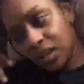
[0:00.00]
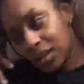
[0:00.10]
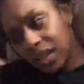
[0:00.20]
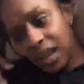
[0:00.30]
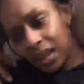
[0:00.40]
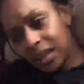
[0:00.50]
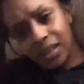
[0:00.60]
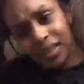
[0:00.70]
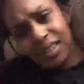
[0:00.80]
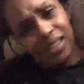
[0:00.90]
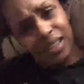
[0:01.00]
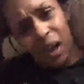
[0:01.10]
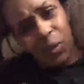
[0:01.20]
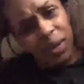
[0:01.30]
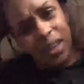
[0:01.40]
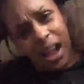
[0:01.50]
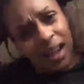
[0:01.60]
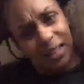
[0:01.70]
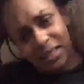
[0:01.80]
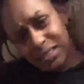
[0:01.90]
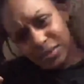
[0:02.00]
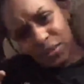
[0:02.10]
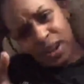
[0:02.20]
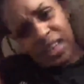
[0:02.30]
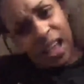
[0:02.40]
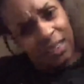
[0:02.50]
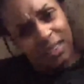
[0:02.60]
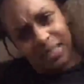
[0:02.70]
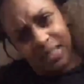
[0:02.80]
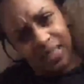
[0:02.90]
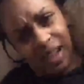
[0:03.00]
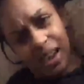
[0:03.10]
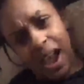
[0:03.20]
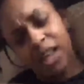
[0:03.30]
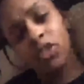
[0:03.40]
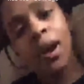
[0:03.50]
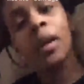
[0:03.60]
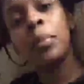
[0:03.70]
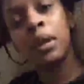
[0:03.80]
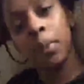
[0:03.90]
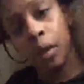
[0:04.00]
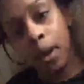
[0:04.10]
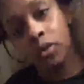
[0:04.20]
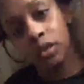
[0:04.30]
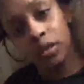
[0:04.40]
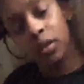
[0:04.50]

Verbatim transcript: Like, are we not realizing that I tried to be the bigger person?